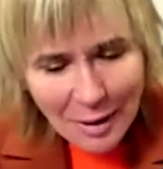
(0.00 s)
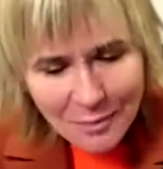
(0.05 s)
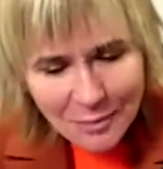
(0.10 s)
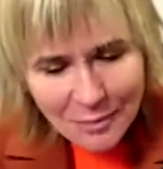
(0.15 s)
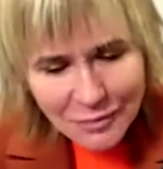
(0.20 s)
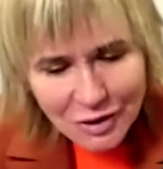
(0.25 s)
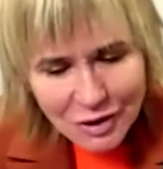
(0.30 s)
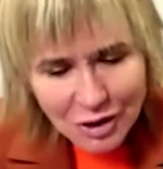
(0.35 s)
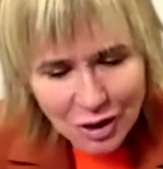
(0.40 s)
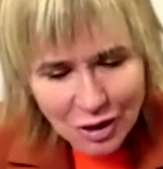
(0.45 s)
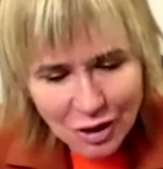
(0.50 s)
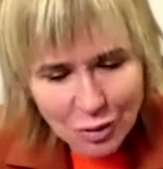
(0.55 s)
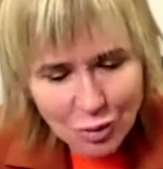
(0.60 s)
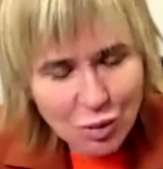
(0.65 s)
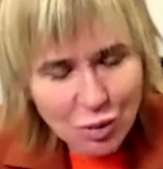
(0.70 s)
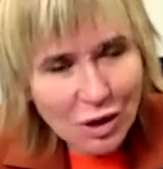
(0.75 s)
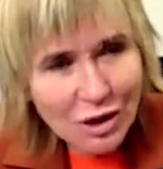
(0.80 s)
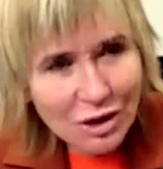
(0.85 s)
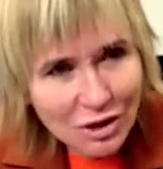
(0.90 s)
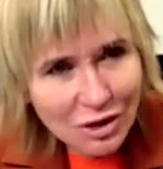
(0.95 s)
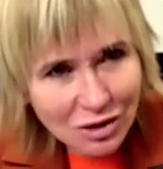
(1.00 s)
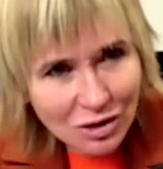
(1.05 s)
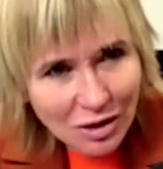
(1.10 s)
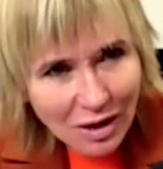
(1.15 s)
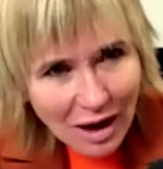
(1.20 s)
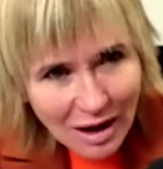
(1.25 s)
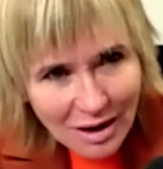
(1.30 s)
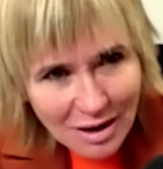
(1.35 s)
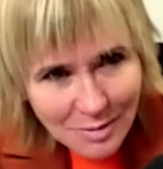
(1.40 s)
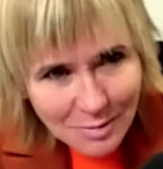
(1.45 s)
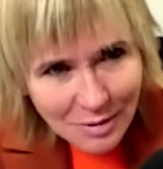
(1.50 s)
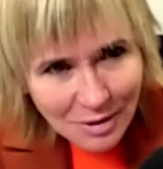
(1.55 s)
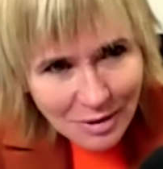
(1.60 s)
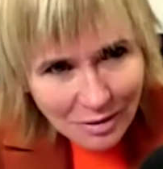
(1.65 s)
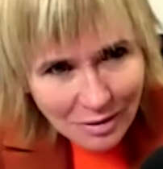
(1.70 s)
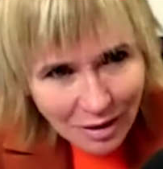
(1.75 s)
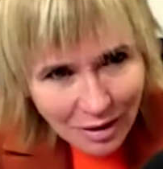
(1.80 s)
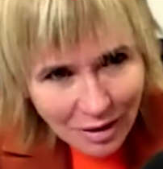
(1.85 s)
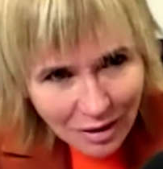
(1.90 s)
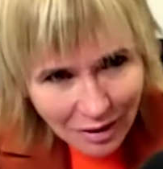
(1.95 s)
So what did your husband
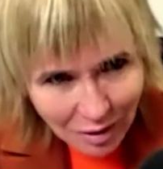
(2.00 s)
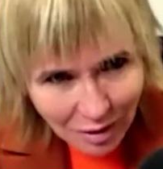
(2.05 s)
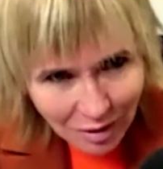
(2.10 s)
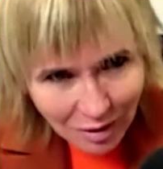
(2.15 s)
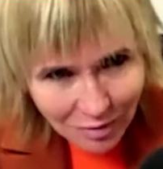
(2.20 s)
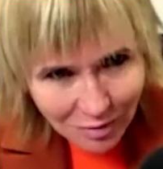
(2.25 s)
think of,